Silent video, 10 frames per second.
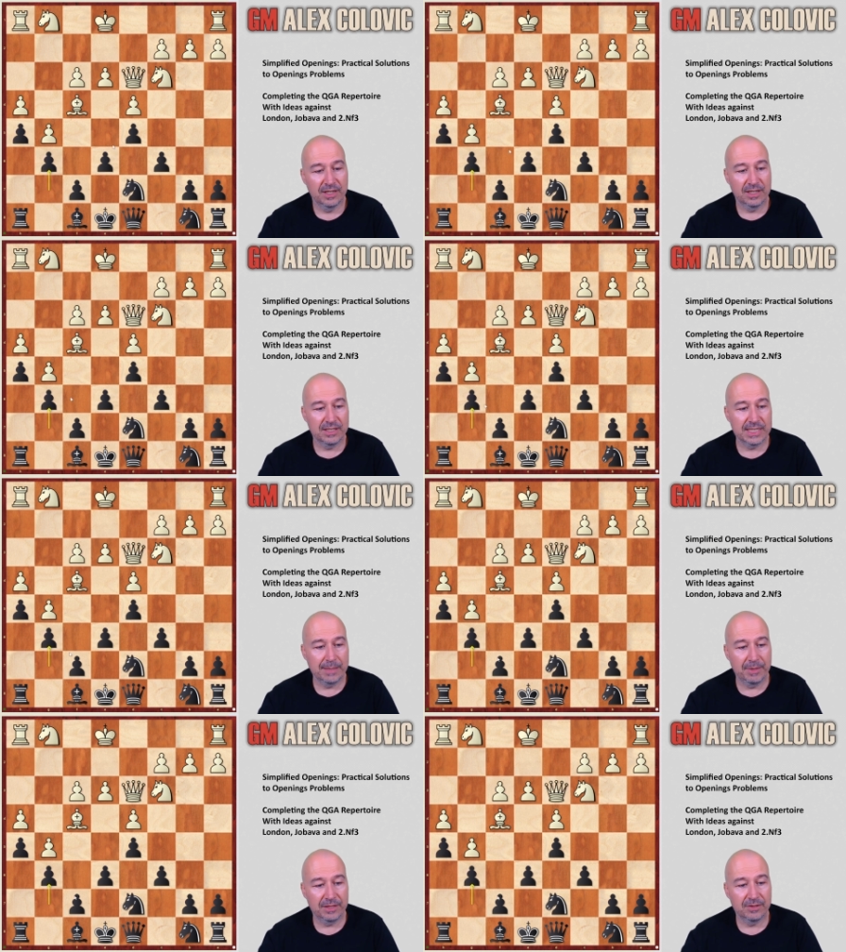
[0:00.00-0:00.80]
and
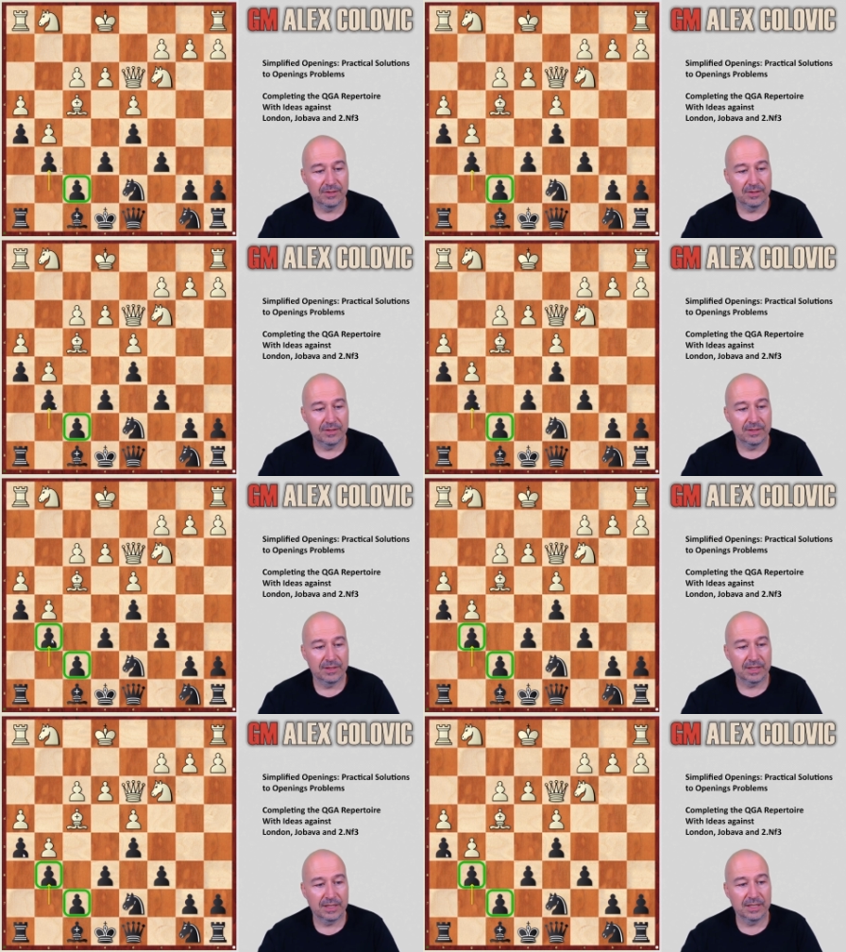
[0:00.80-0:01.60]
cement
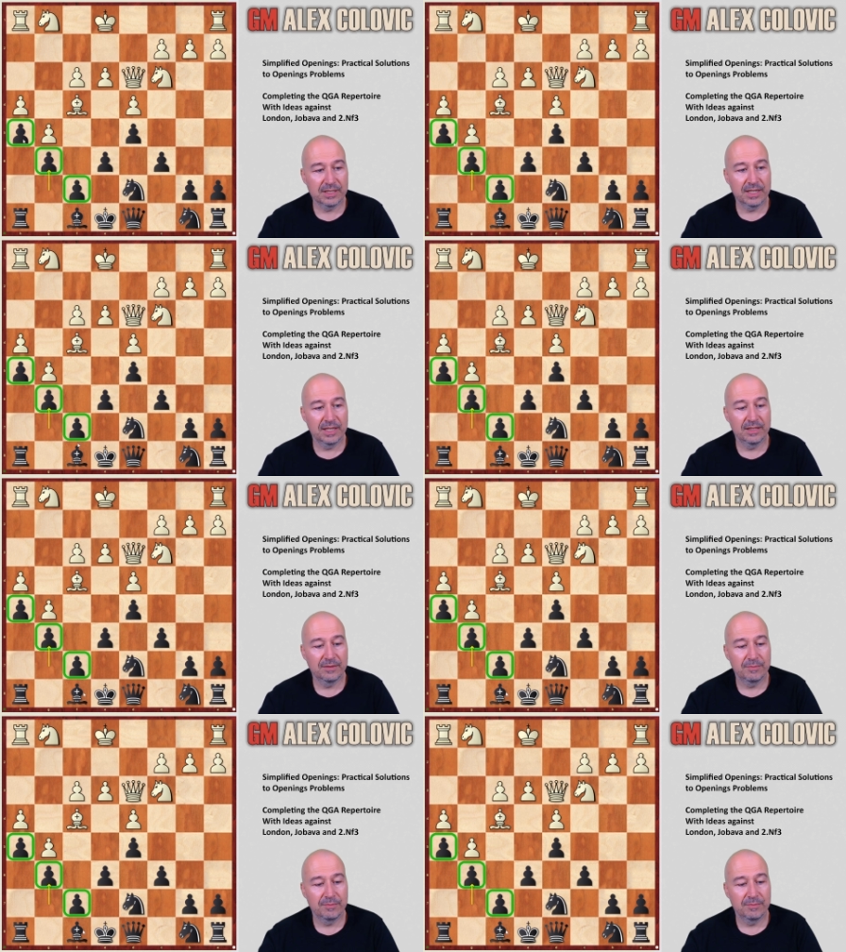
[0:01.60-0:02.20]
the king side,